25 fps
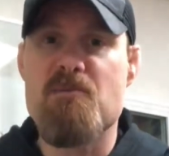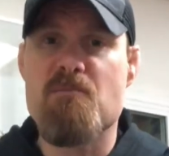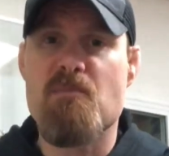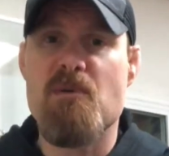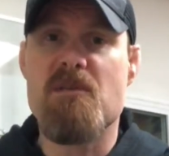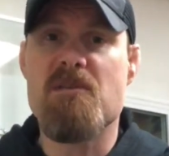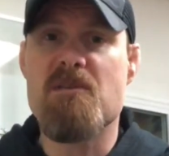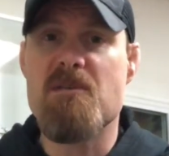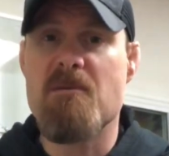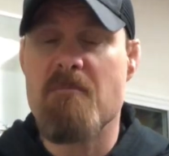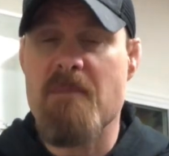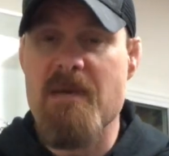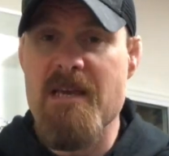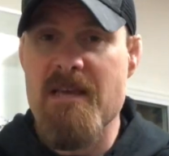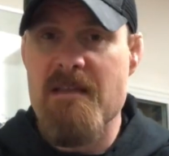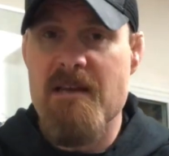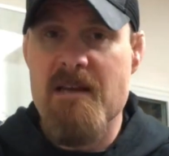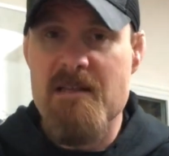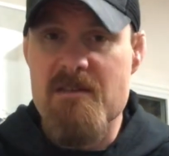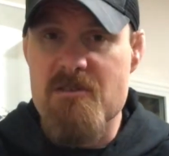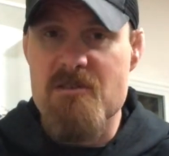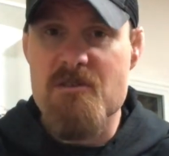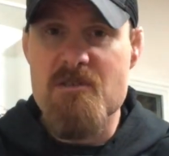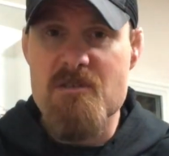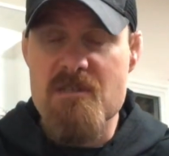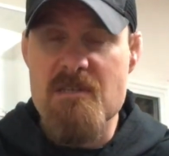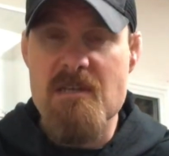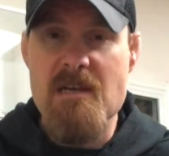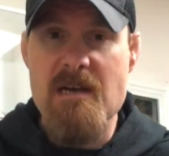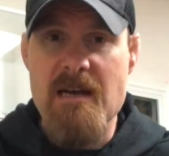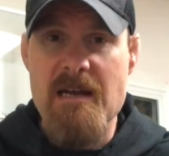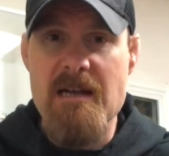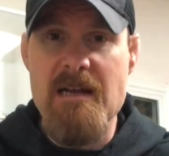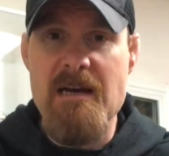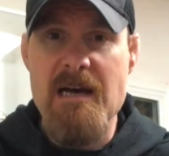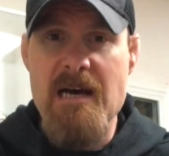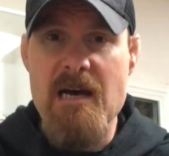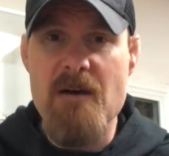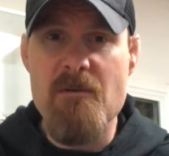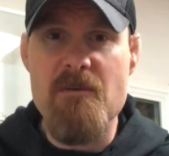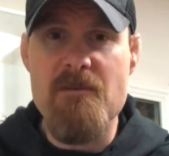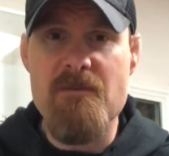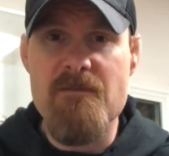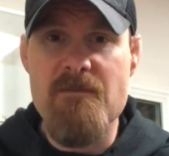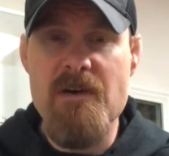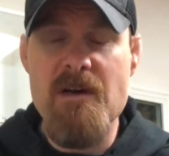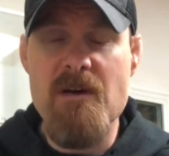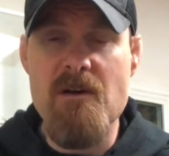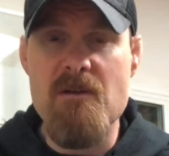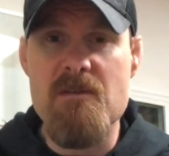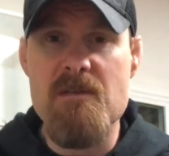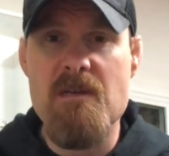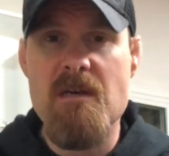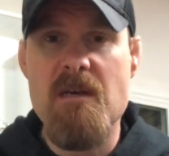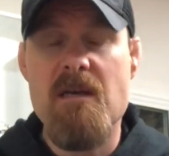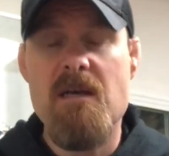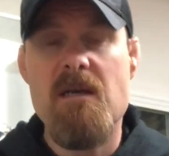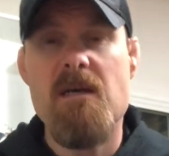but to me that's just kind of how it felt.